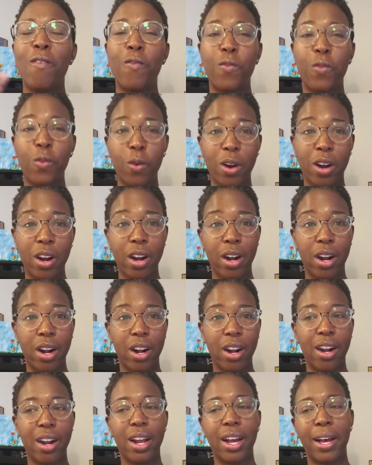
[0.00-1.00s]
for
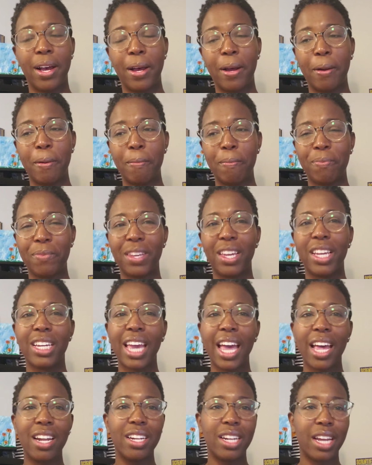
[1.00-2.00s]
her and
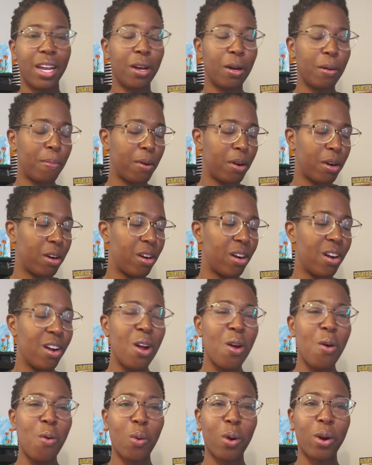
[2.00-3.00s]
kind of to help her
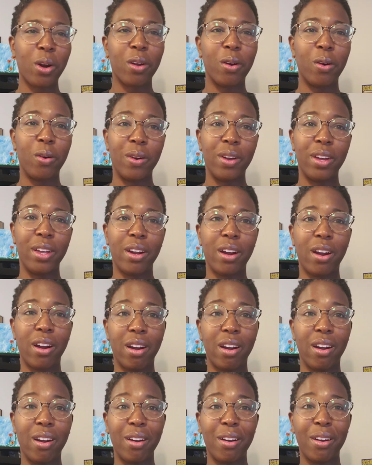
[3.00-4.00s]
work on
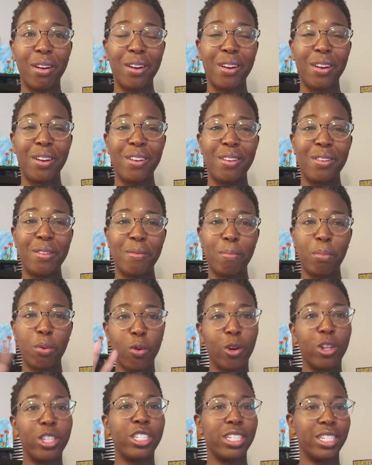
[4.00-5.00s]
her
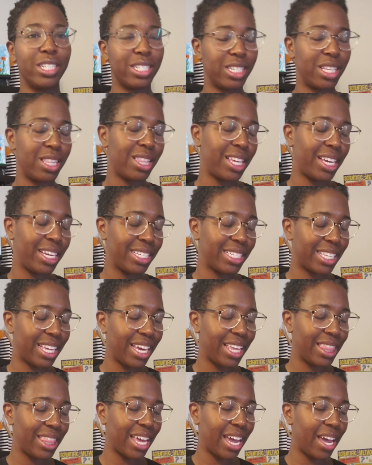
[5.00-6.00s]
portions and things
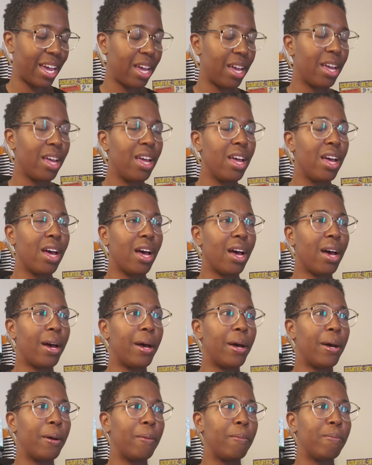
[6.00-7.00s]
like that,
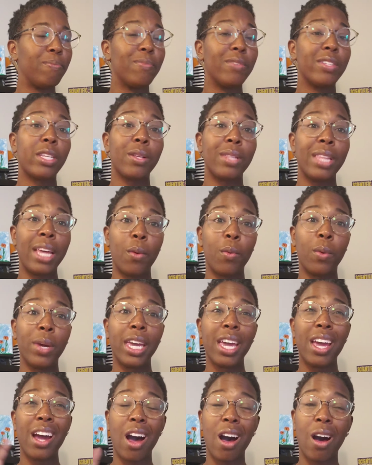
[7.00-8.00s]
so that we
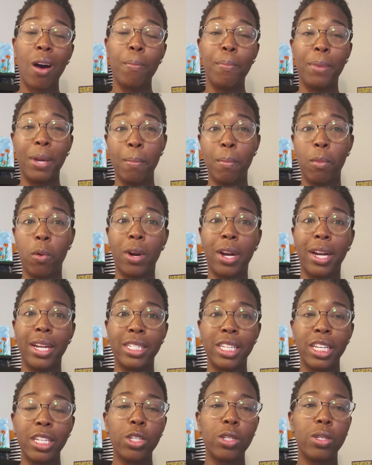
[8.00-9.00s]
can all be more
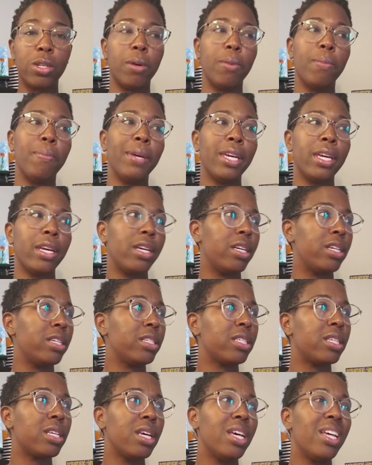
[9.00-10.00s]
intentional.
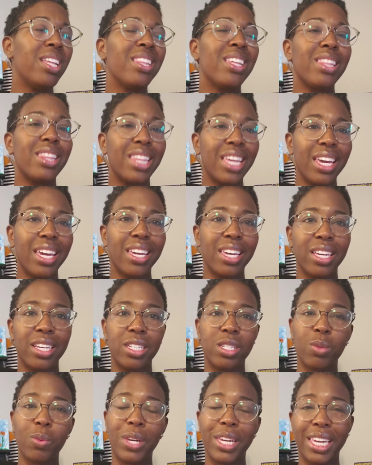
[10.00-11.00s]
Because the thing
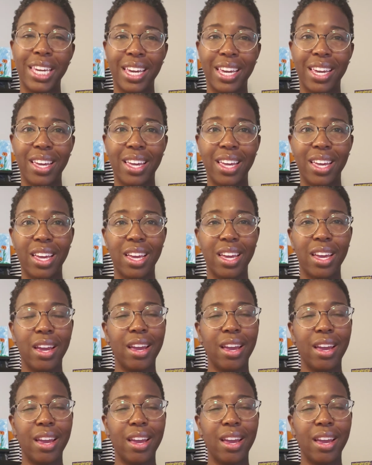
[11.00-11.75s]
is, we get